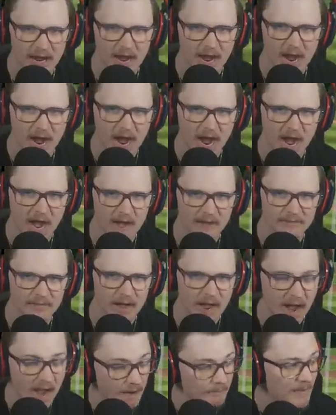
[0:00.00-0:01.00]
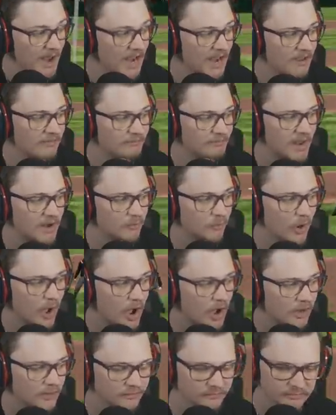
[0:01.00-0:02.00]
Uh, I may have been
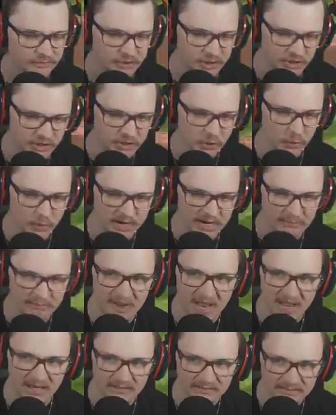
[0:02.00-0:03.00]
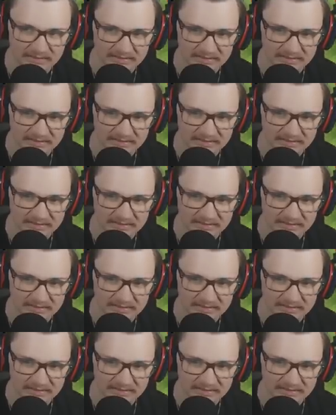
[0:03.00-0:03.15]
wrong, just a wee bit.